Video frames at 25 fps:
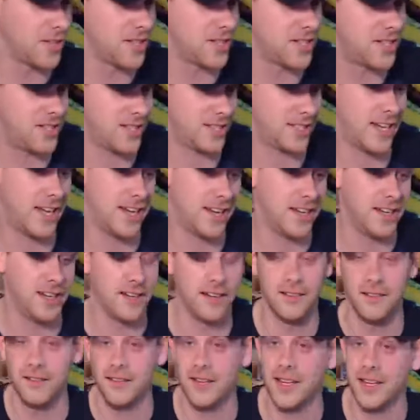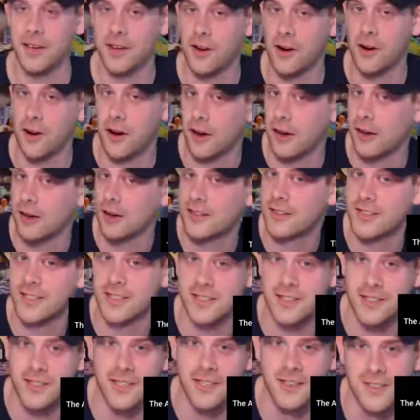is just kind of in a car,
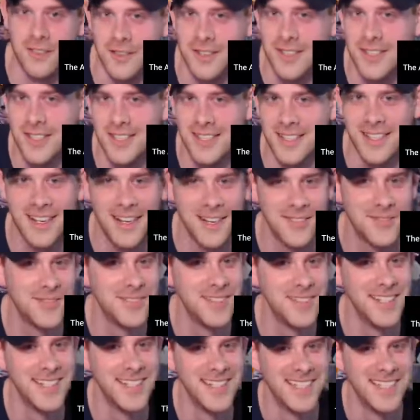just doing stuff.